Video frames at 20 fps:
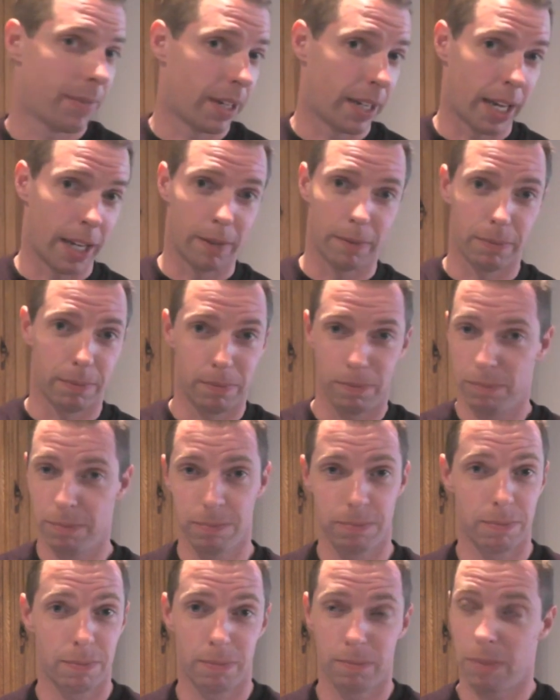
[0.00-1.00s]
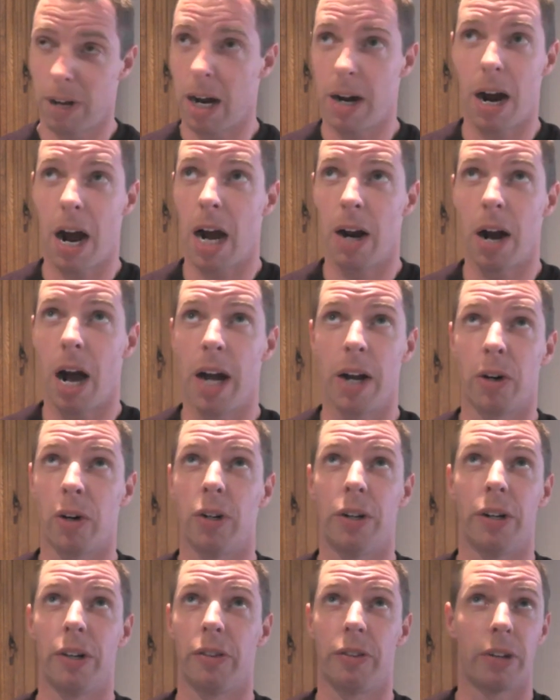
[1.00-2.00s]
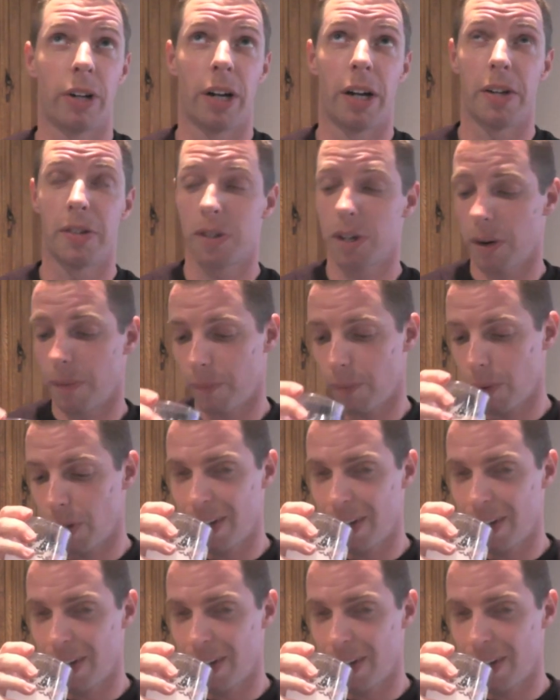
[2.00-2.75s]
Again, I earned it today, so.